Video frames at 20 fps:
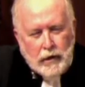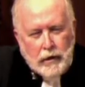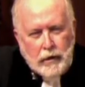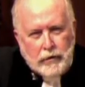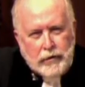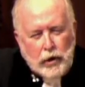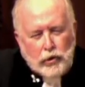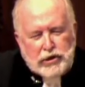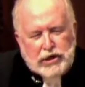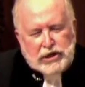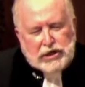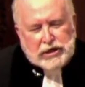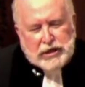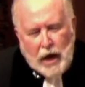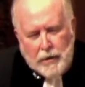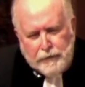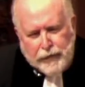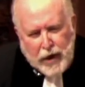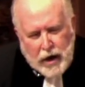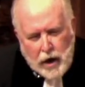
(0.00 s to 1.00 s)
There was
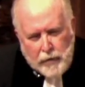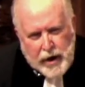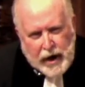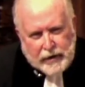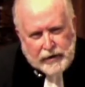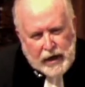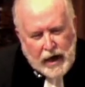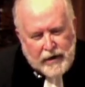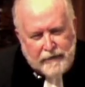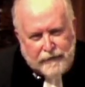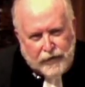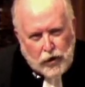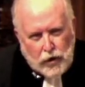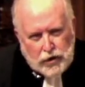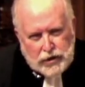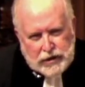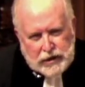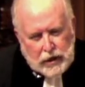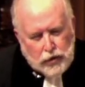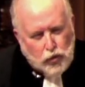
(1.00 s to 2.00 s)
something about that
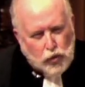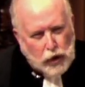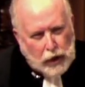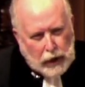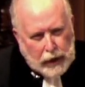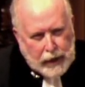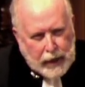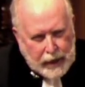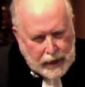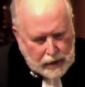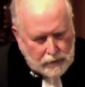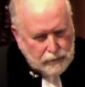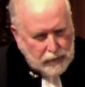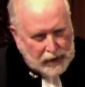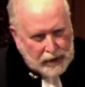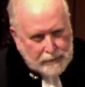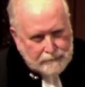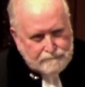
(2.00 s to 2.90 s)
verse that really hit me.